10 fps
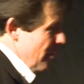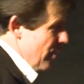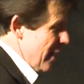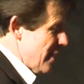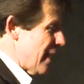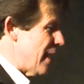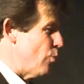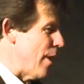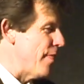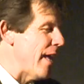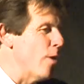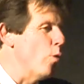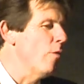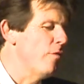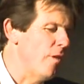But he said, where they
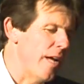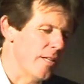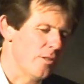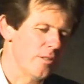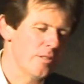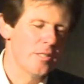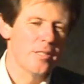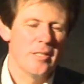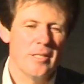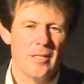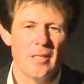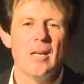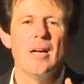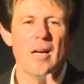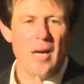all failed,
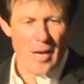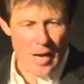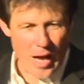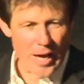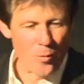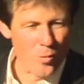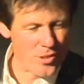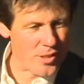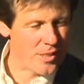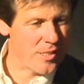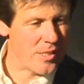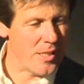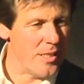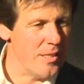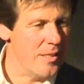I will
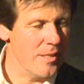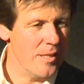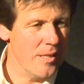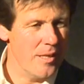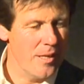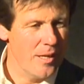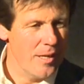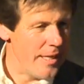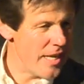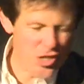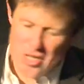succeed. Yes,